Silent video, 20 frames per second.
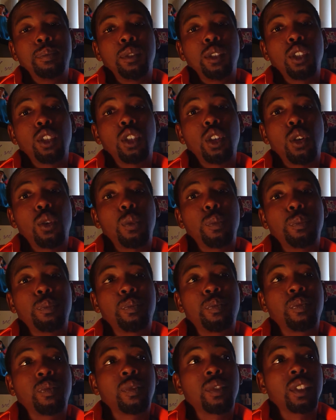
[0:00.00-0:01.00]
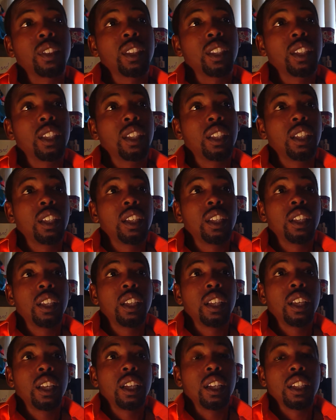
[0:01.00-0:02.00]
So,
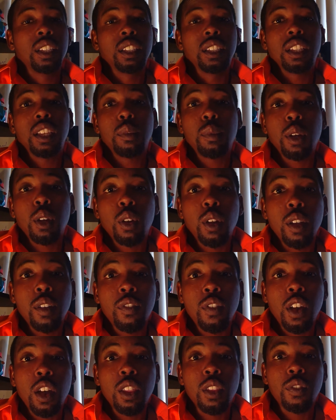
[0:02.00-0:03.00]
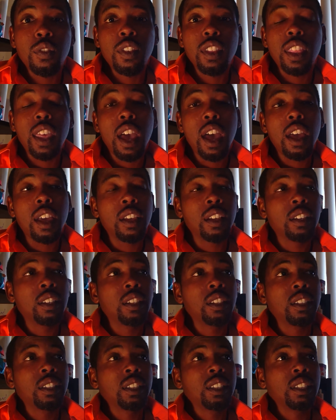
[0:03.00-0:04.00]
love my grandfather for that.
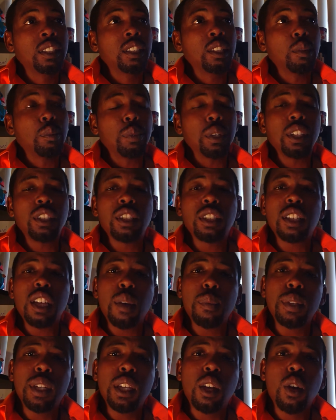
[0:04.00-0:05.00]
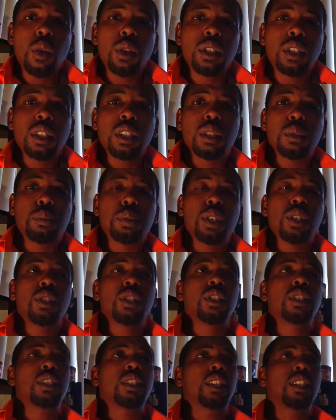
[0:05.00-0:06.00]
But he used to tell me to go into
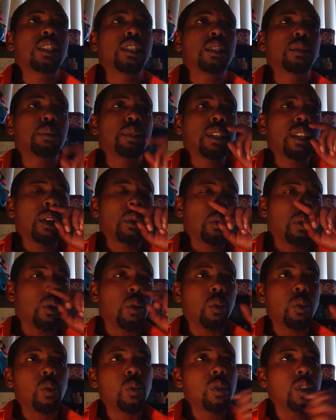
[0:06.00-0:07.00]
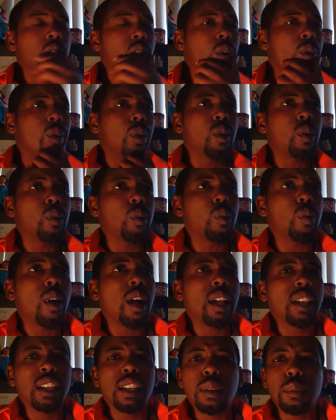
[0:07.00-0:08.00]
computers, and I used to be like, well,
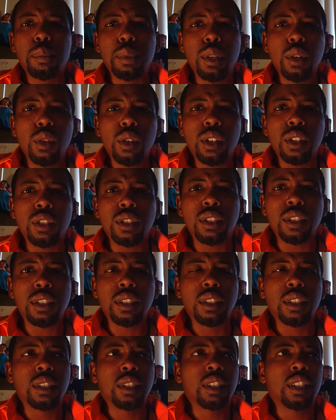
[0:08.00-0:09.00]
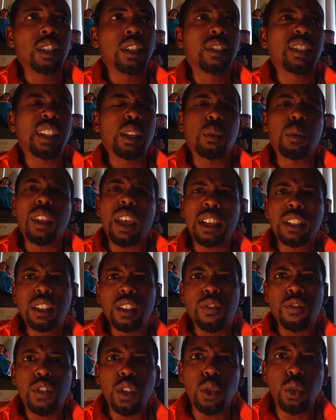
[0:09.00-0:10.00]
why computers? Like, well, that's
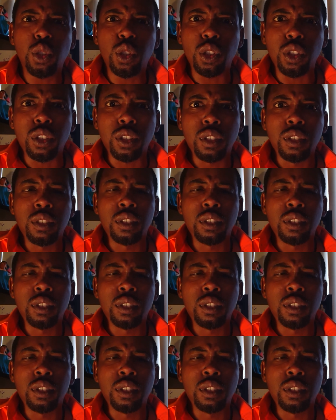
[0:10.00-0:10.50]
the future.